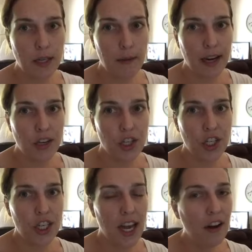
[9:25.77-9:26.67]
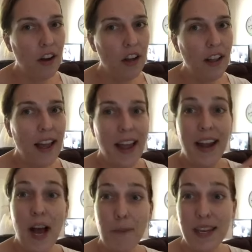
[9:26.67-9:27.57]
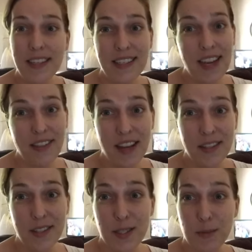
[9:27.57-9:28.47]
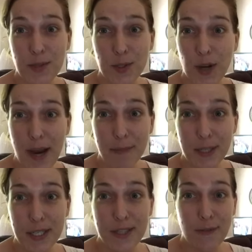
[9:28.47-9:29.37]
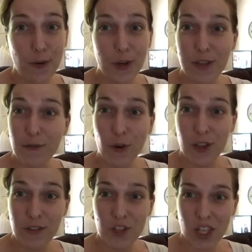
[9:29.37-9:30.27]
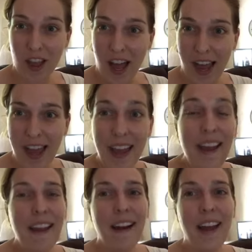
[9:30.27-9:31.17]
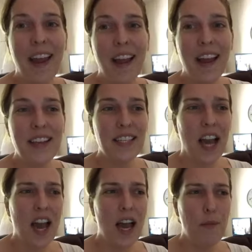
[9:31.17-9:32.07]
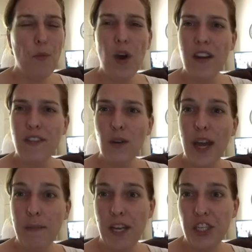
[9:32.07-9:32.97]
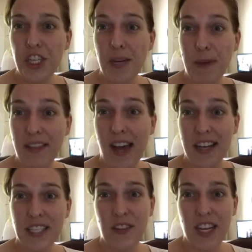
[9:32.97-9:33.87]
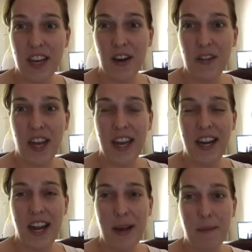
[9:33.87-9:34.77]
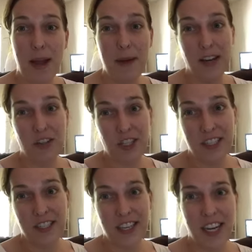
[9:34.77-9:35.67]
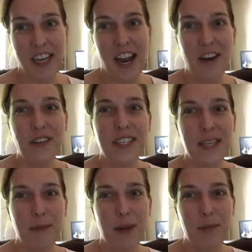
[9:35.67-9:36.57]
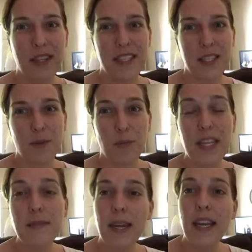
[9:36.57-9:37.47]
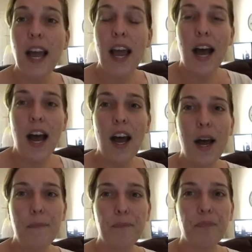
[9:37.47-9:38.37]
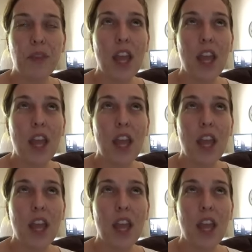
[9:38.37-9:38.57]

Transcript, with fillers: to my channel and help me get to 10,000 subscribers for the 4th of July. And um, one of you had mentioned in my last video that um, I'm actually deleting now because I'm going to put this in replacement. Um,